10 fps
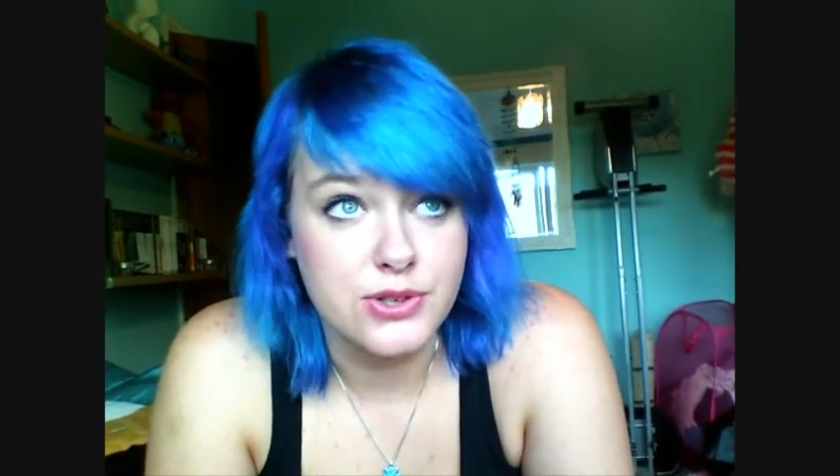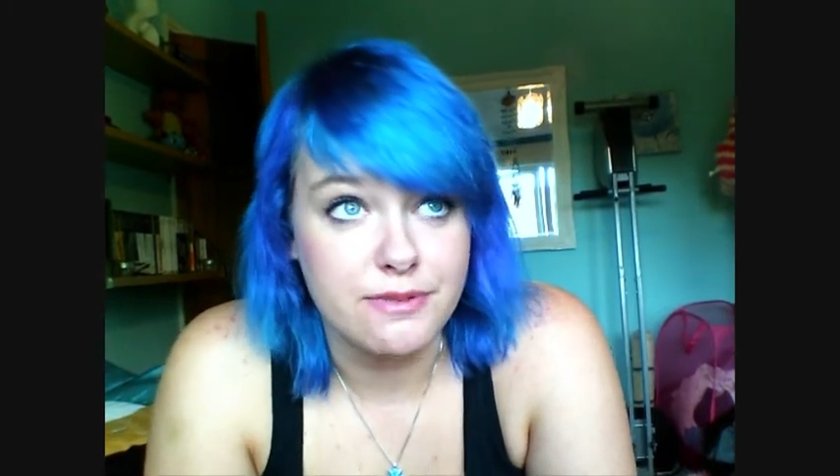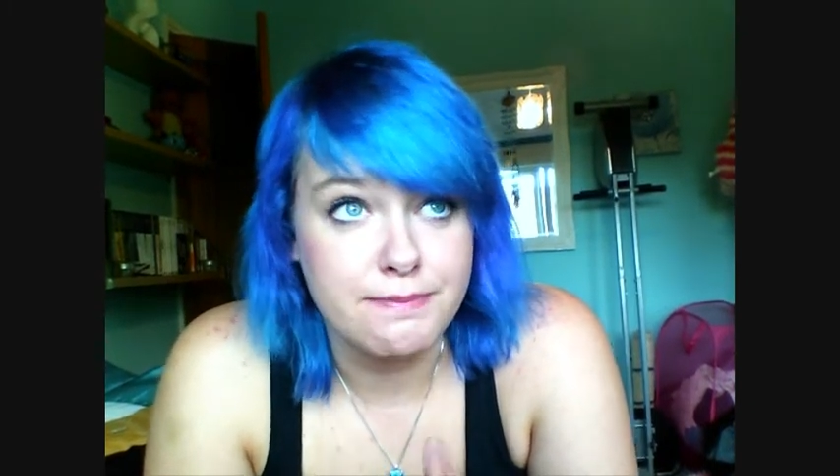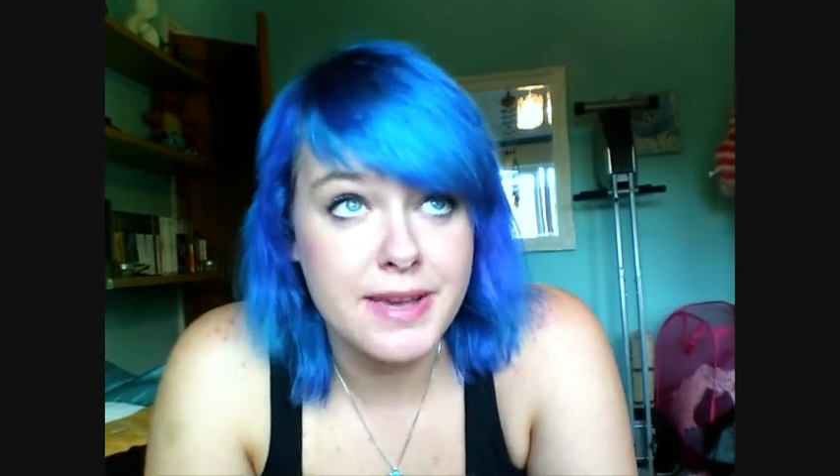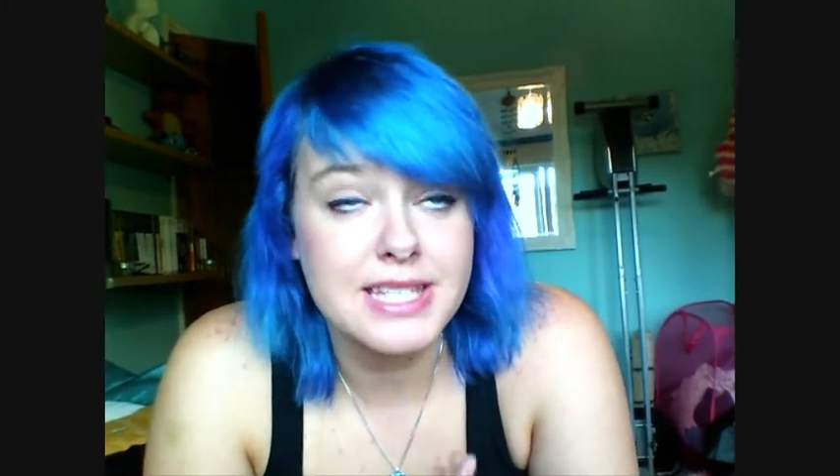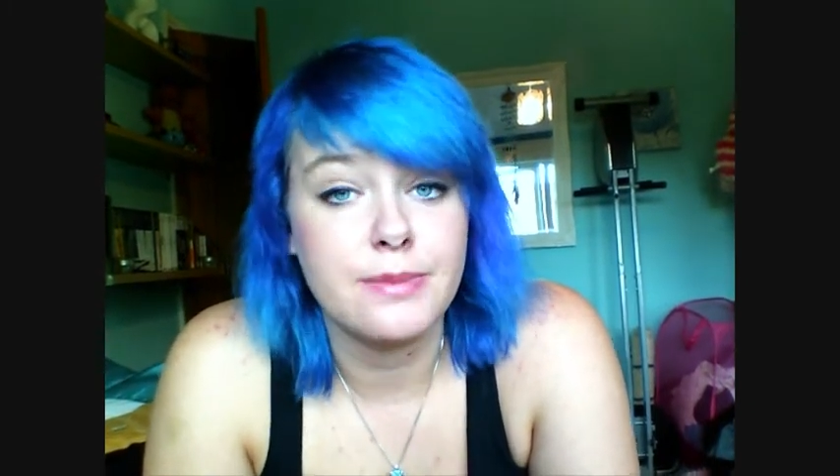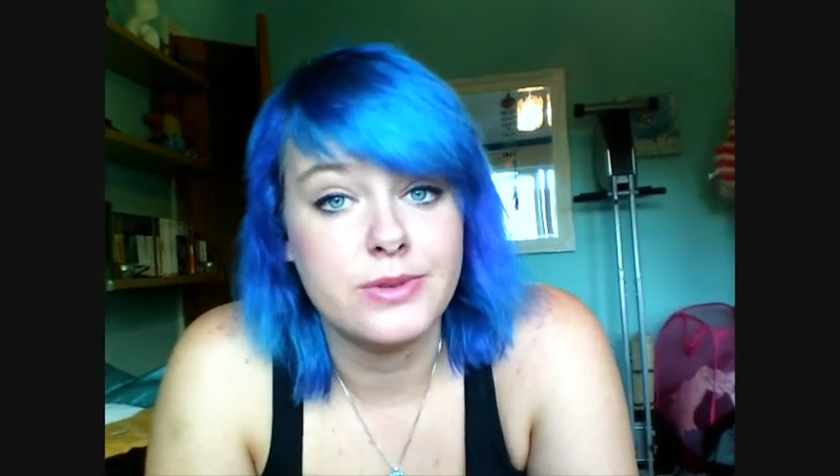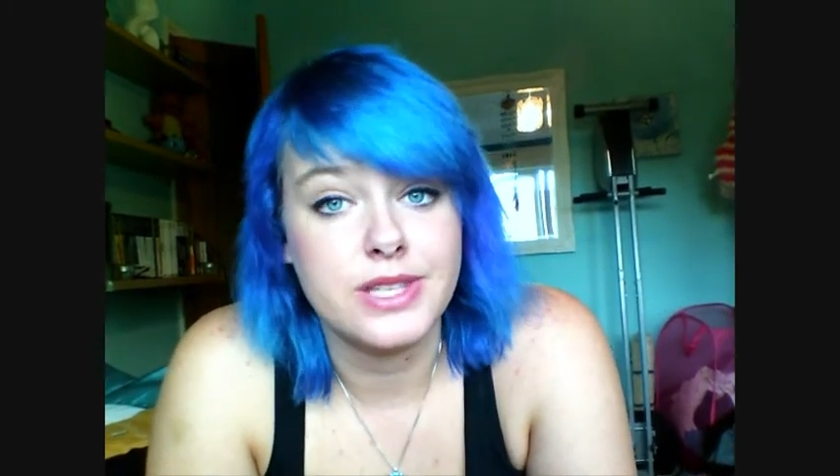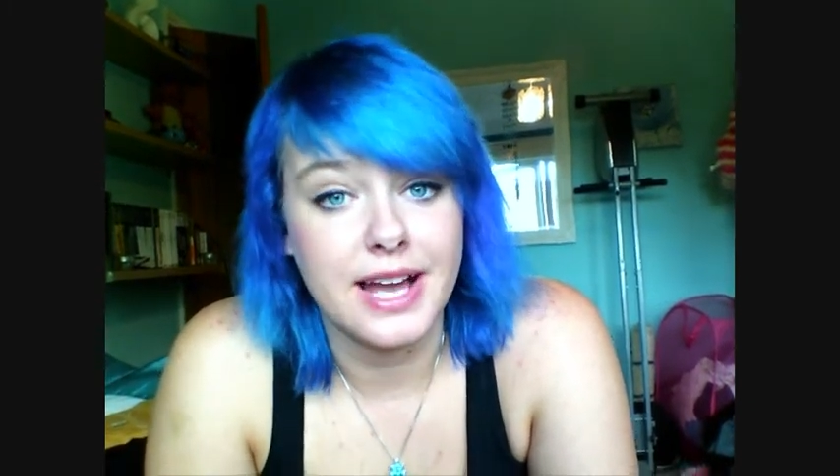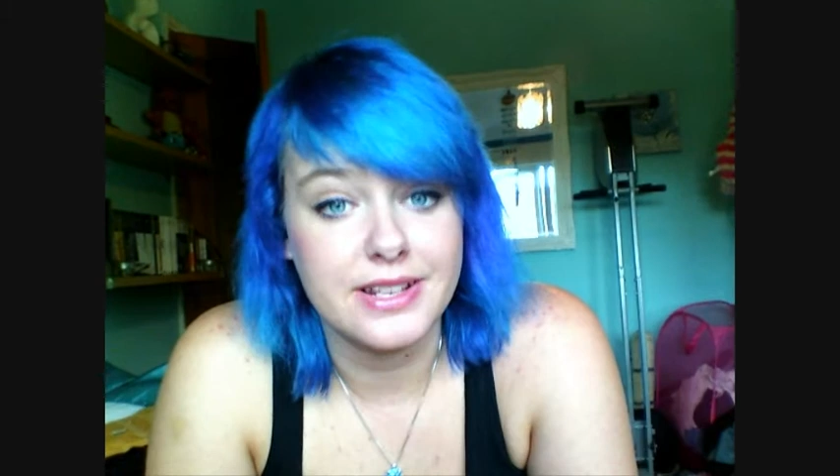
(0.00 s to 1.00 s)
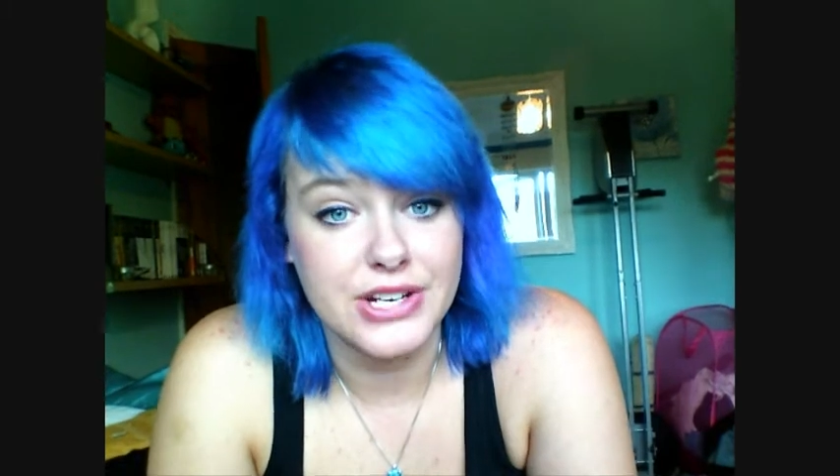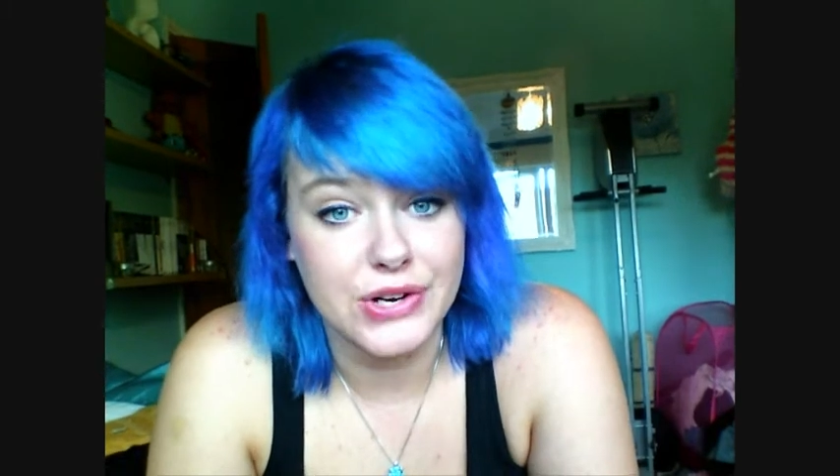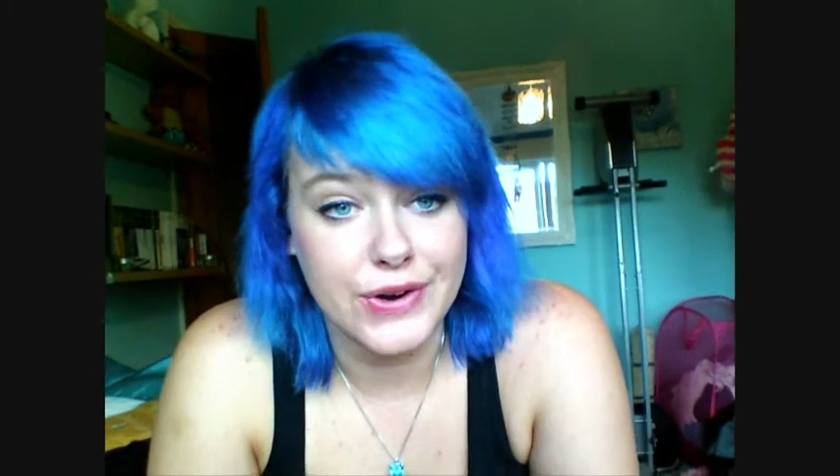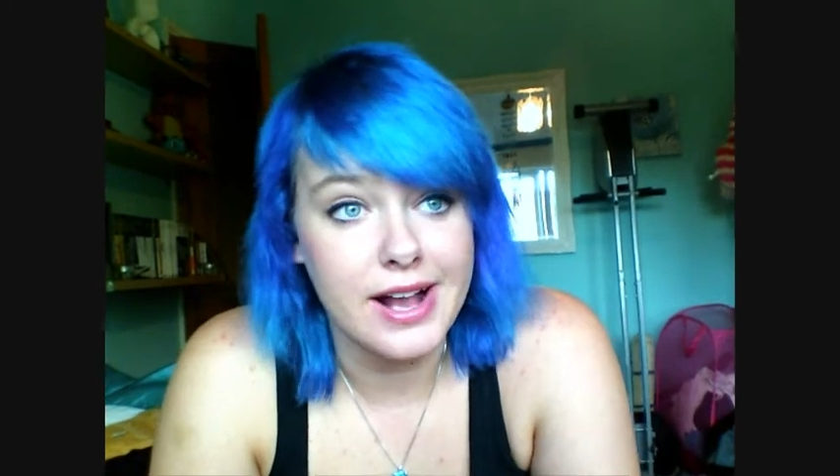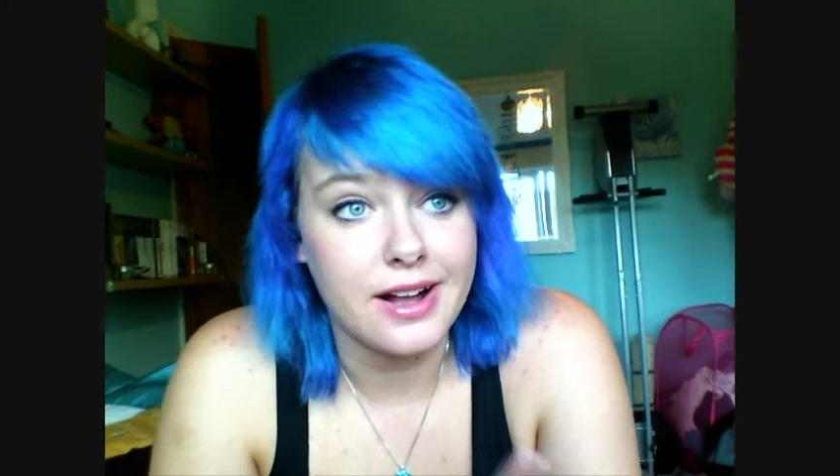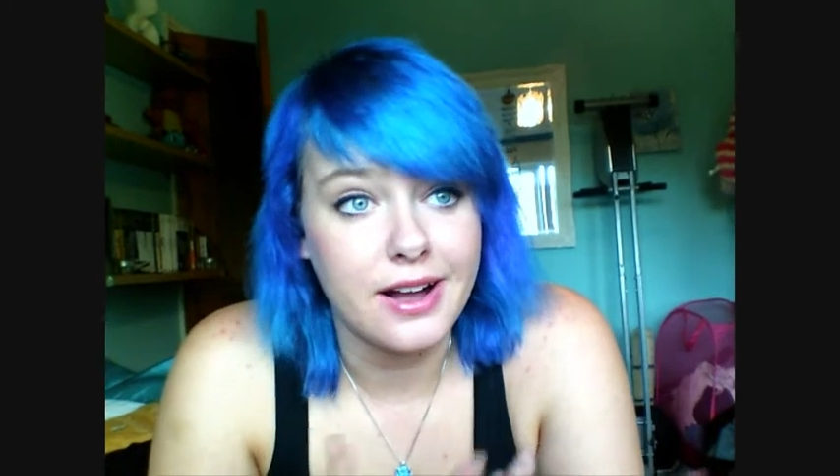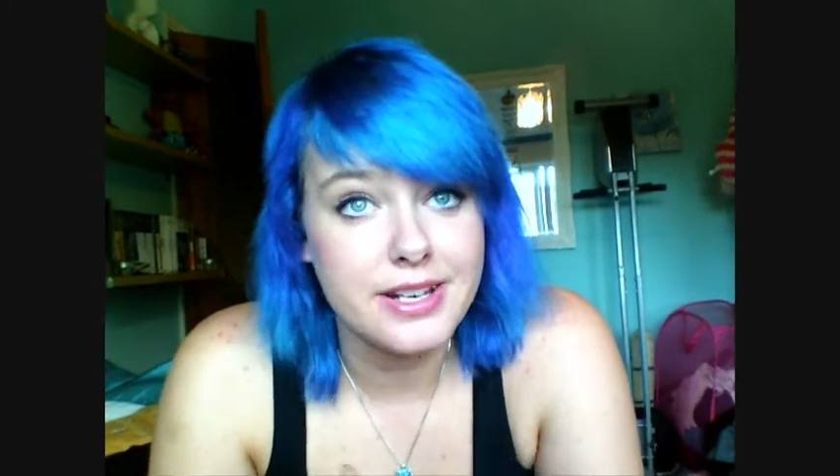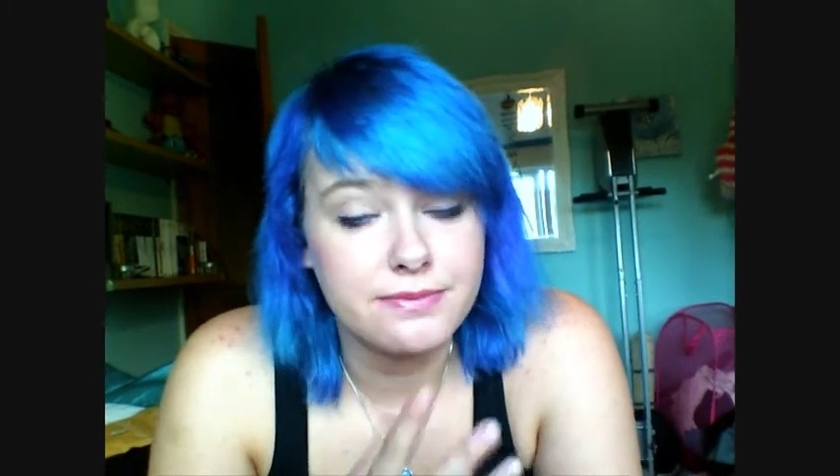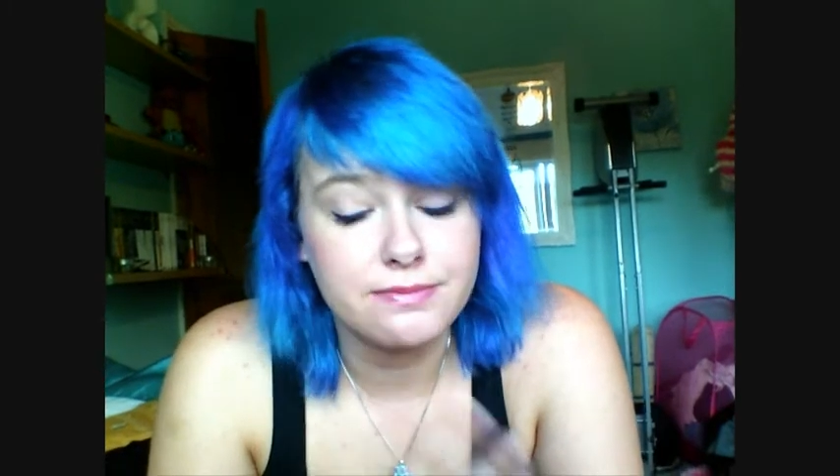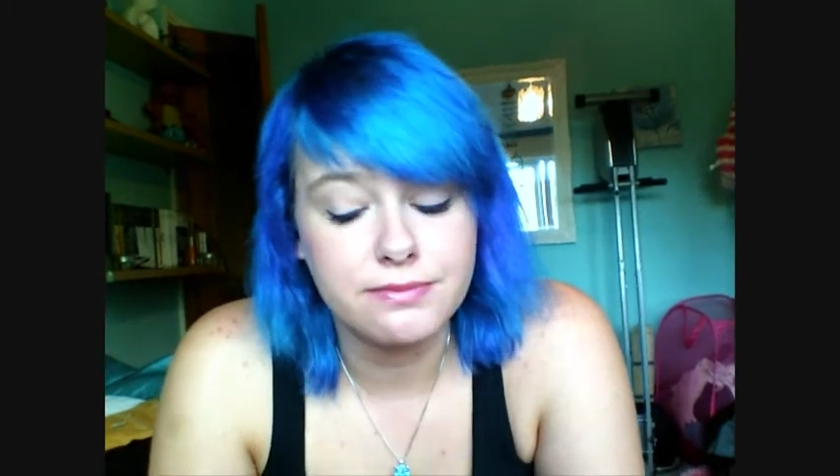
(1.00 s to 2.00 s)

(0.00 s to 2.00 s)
so I've mixed them both together to create a kind of,